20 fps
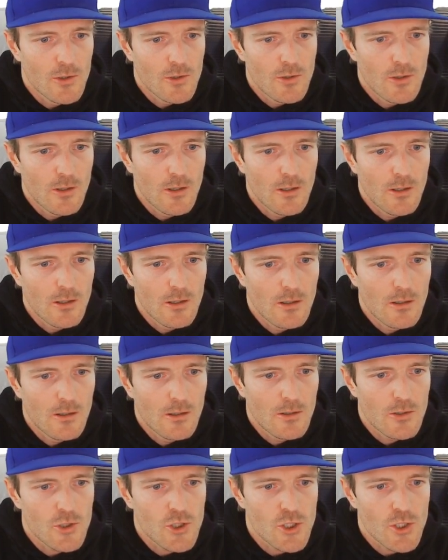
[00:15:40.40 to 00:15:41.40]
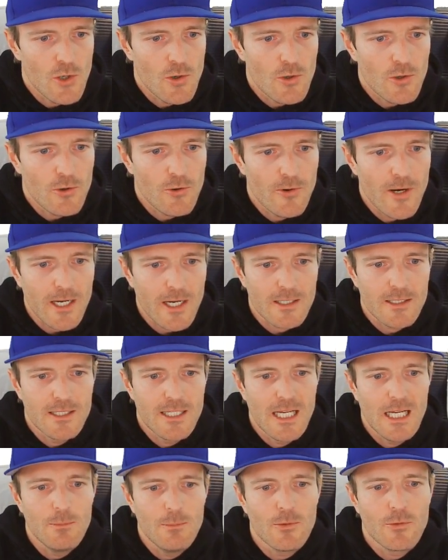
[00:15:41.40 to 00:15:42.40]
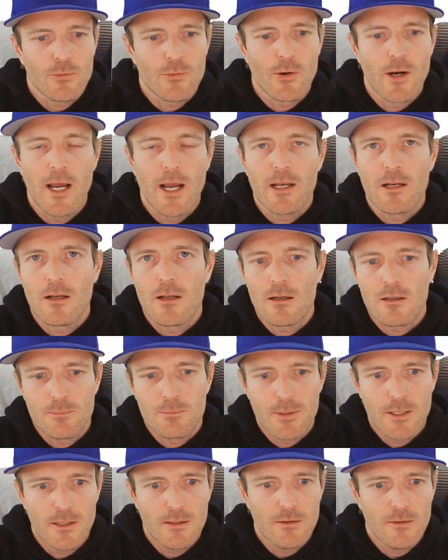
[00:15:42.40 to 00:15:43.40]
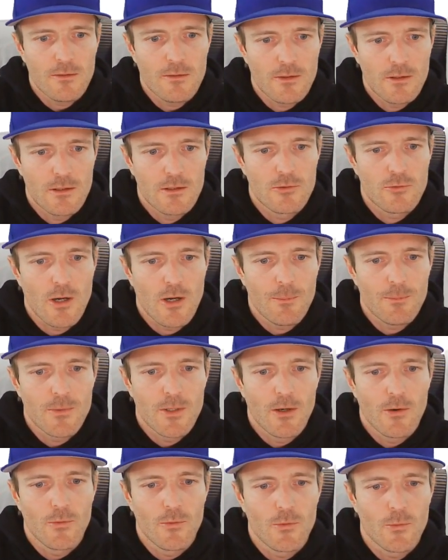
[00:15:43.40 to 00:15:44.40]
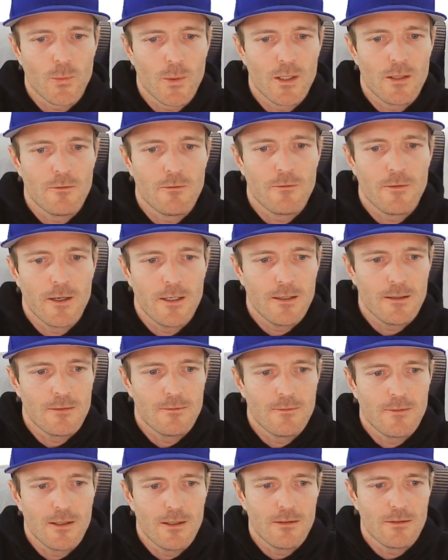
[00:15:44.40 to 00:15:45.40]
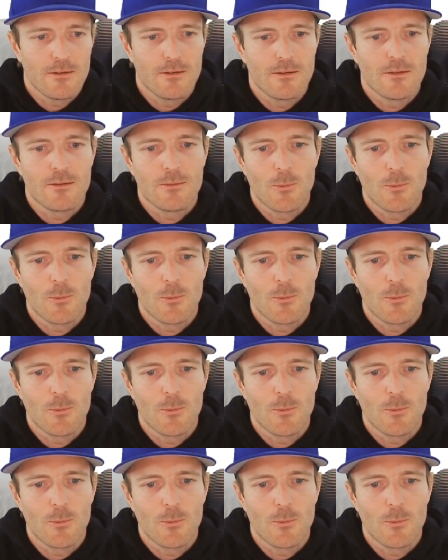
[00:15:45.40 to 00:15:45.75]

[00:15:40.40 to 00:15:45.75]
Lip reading: Show correct names for analog pins in dropdowns when defining devices.